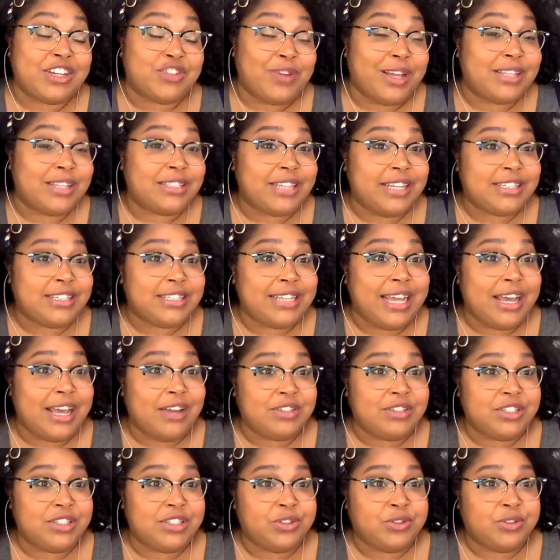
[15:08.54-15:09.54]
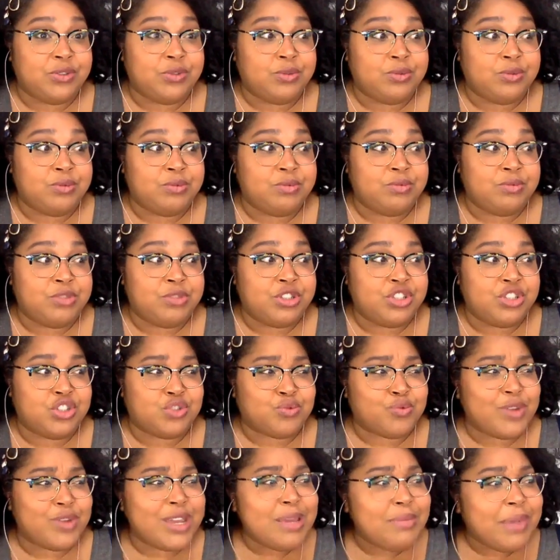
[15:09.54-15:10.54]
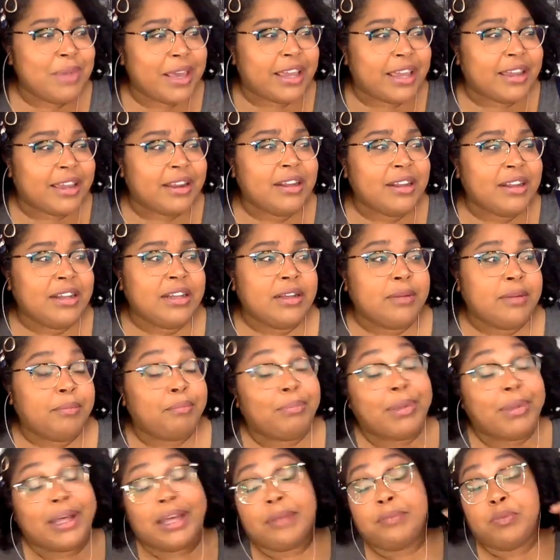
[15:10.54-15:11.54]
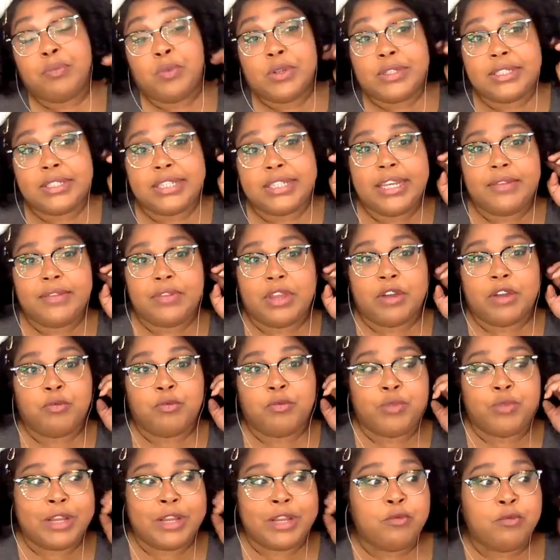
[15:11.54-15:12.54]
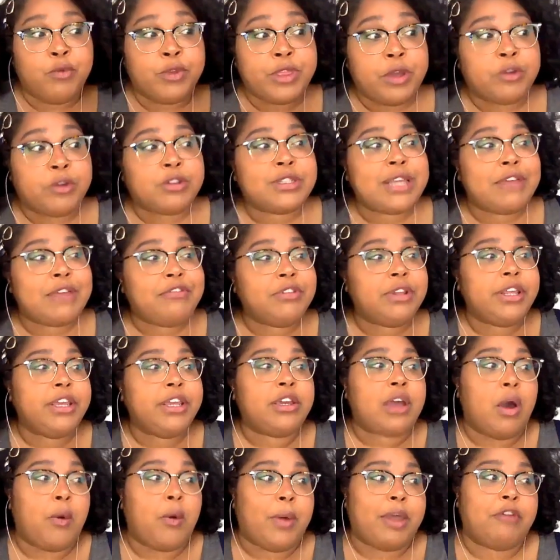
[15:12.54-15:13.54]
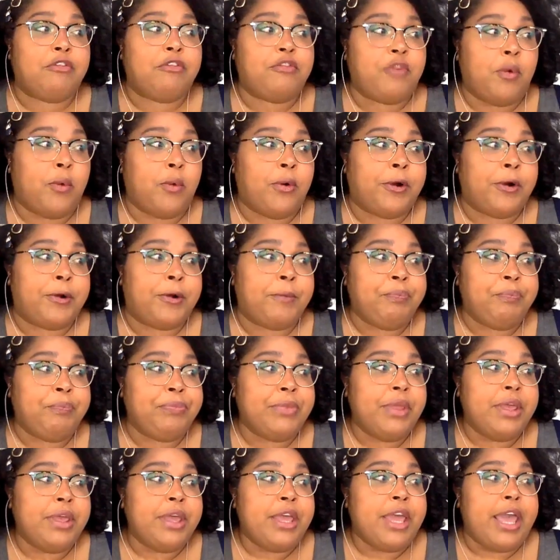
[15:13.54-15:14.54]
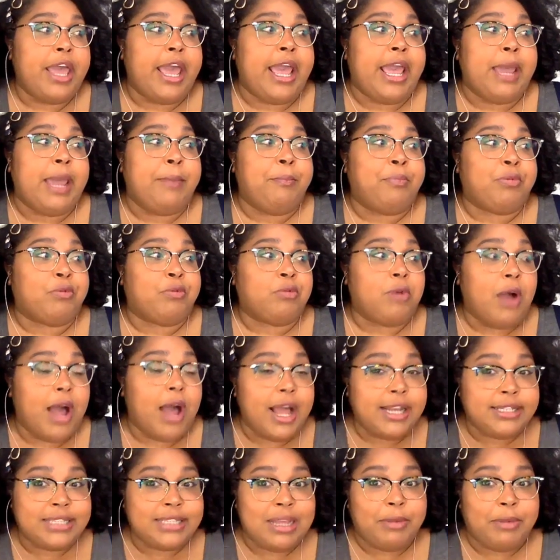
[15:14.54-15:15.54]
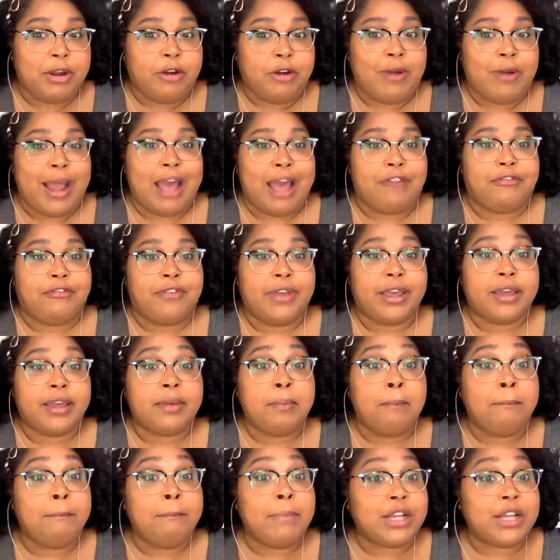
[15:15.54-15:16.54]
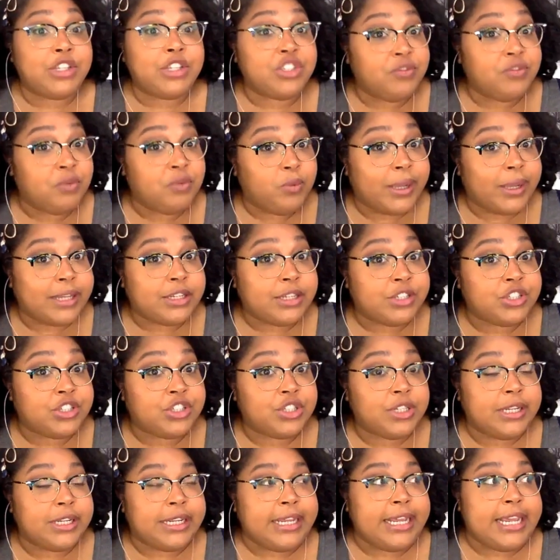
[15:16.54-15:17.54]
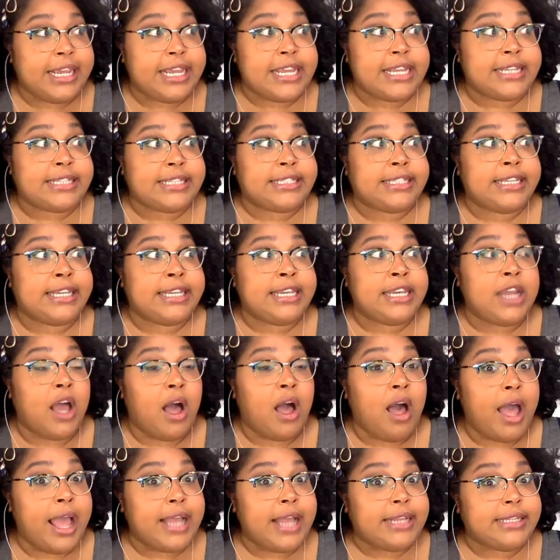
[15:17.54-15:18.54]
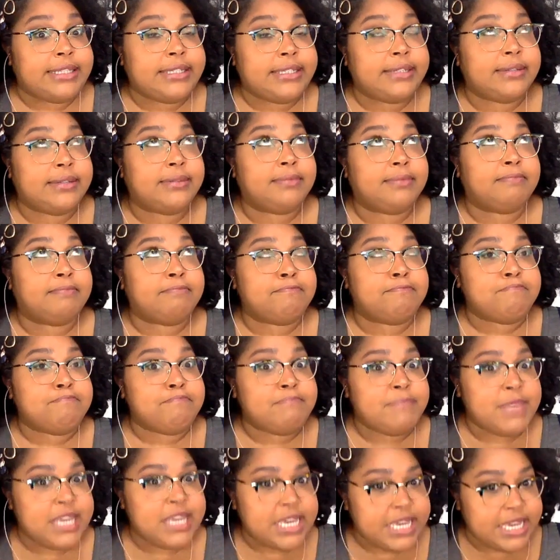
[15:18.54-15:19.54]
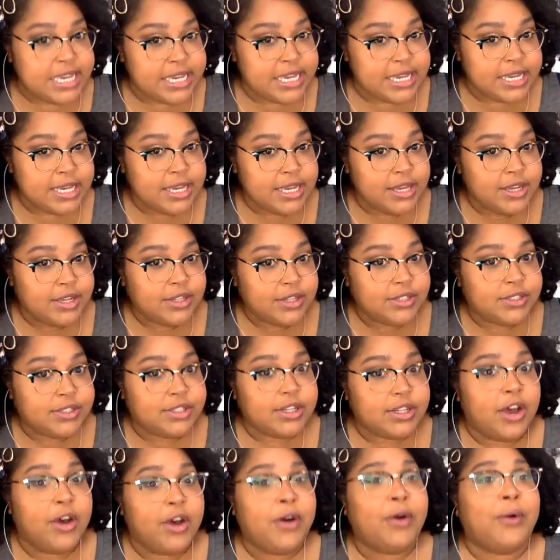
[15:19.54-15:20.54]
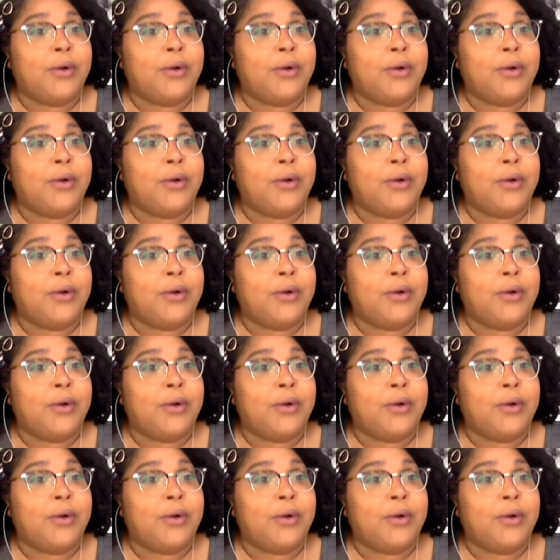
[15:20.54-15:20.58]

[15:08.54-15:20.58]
that translates now to streaming but we'll see. They're they're, they're definitely going for a broad demographic, much of which is not me. So